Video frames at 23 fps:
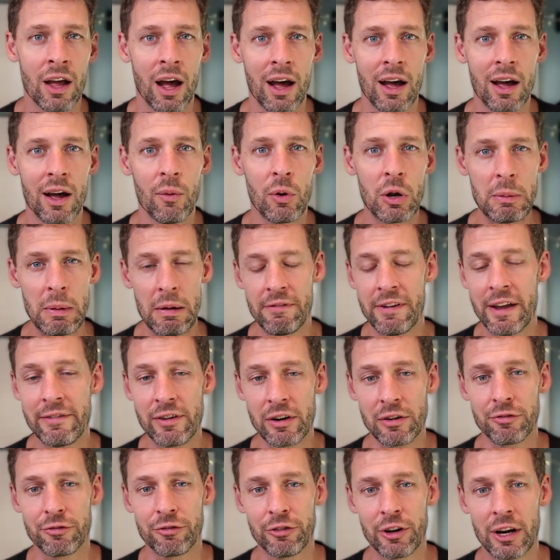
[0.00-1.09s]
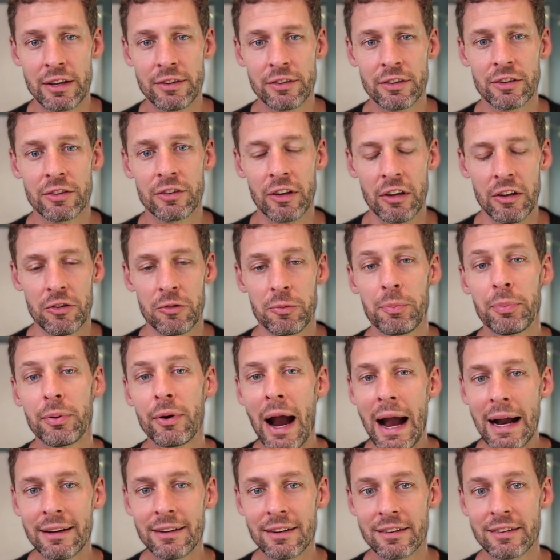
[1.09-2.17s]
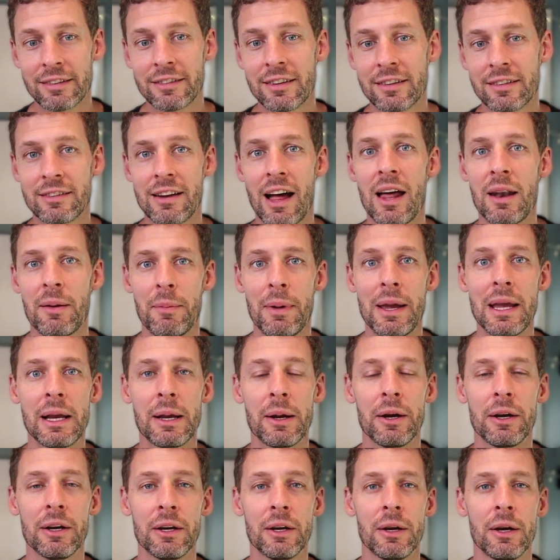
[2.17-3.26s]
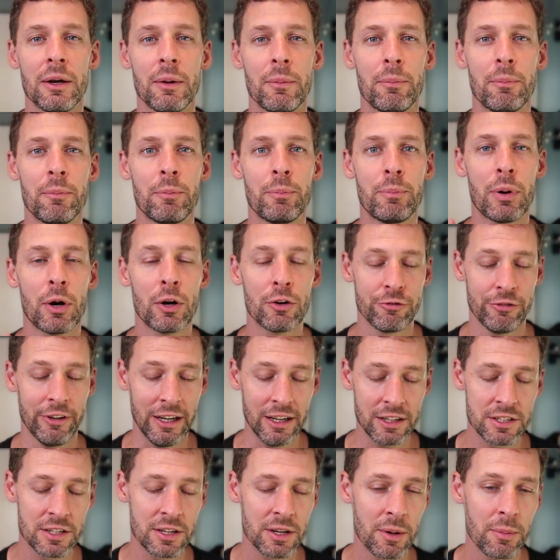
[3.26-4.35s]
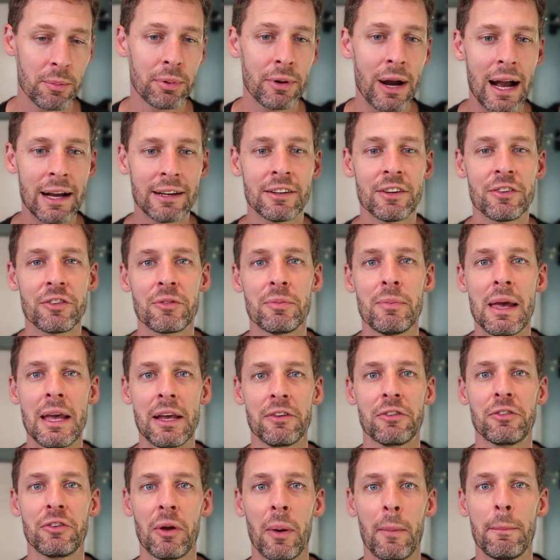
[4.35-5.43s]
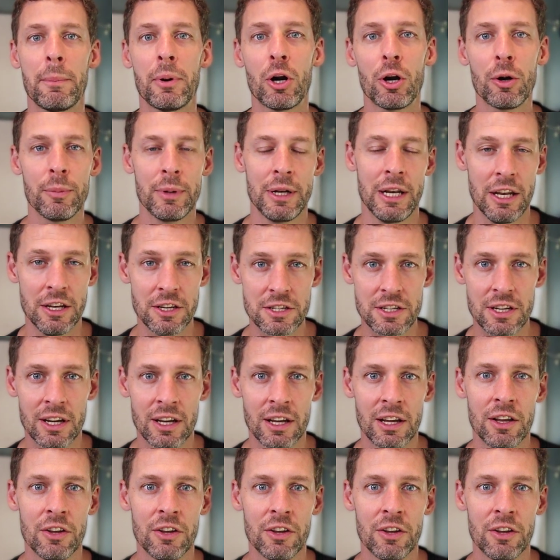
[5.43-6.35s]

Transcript: One of my favorite phrases is practice does not make perfect. Practice makes permanent.